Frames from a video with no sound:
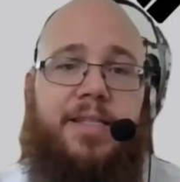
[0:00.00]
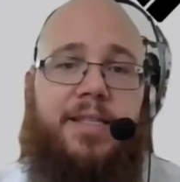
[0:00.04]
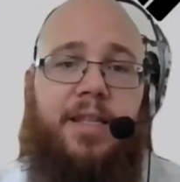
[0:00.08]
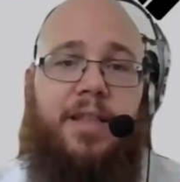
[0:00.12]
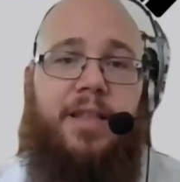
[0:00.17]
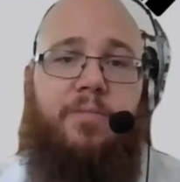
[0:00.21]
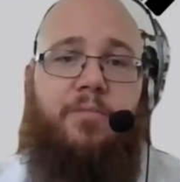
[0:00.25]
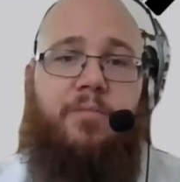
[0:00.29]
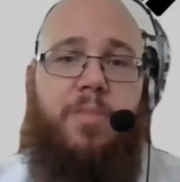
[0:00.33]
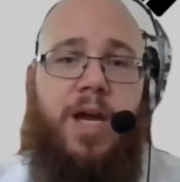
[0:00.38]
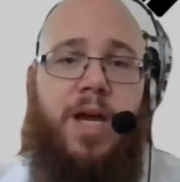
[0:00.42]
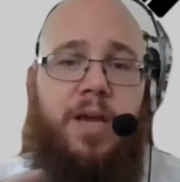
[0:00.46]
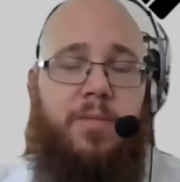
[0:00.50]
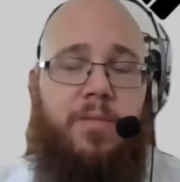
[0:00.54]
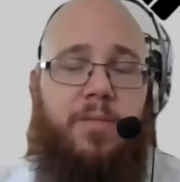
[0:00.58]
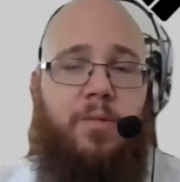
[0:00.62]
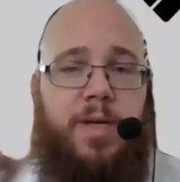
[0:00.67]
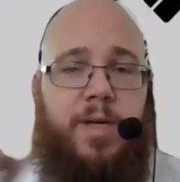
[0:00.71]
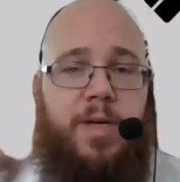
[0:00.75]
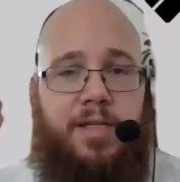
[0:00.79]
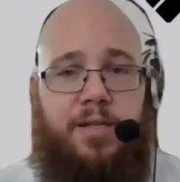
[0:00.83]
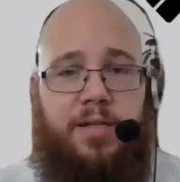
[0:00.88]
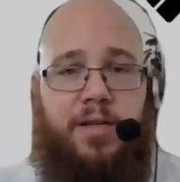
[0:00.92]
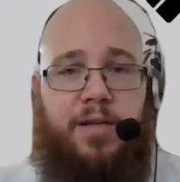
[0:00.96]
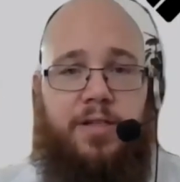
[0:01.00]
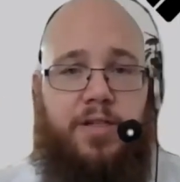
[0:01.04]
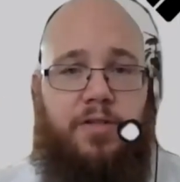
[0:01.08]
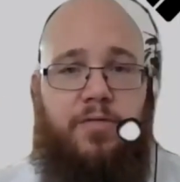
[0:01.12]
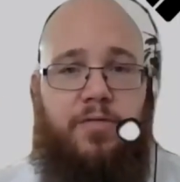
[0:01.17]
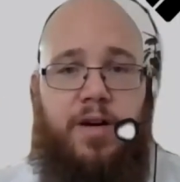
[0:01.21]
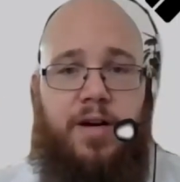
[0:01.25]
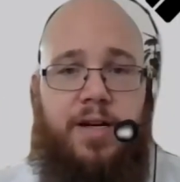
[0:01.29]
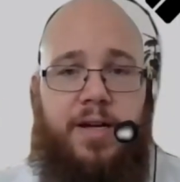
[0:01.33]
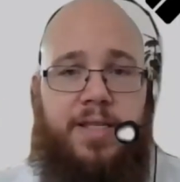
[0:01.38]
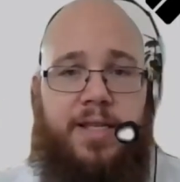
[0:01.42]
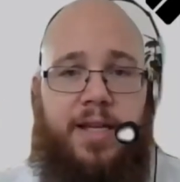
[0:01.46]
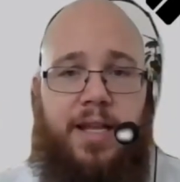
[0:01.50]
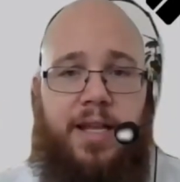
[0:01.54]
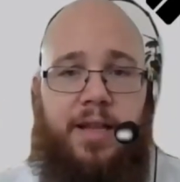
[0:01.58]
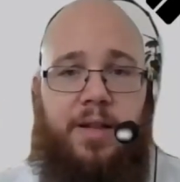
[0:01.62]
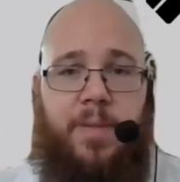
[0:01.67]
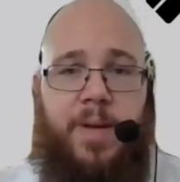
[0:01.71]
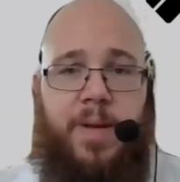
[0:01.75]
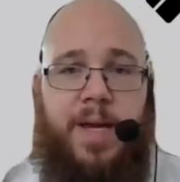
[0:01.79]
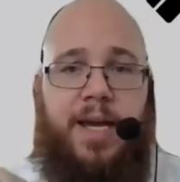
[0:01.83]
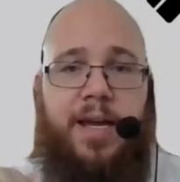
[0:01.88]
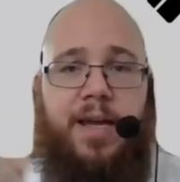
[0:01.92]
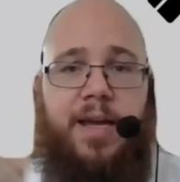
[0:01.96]
And the moment we start to rise a little
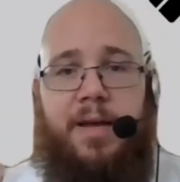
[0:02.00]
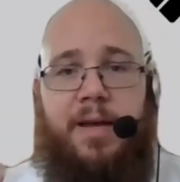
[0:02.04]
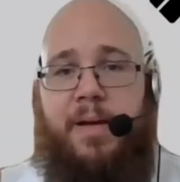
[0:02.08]
bit,